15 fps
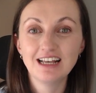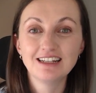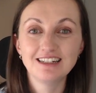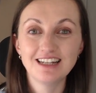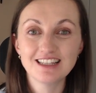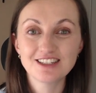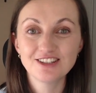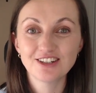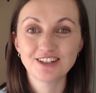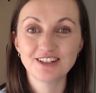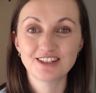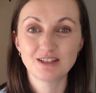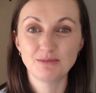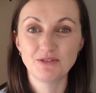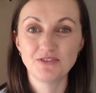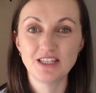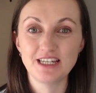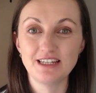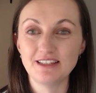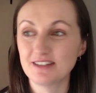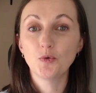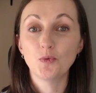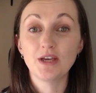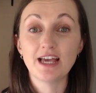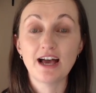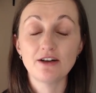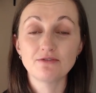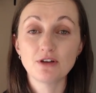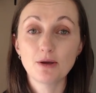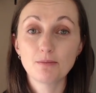Let's look at some of these. We
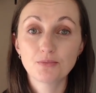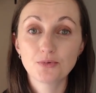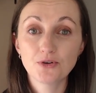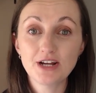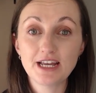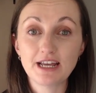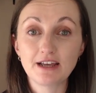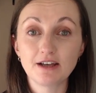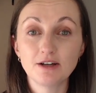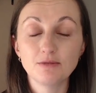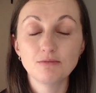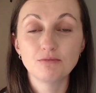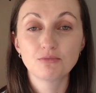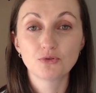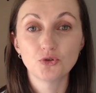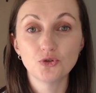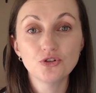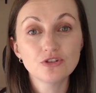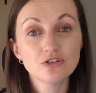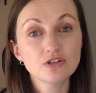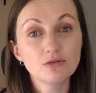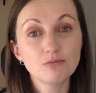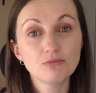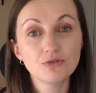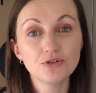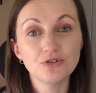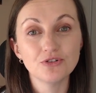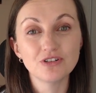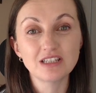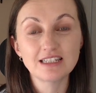have bring, brought,
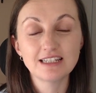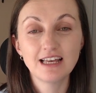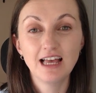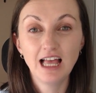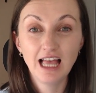brought,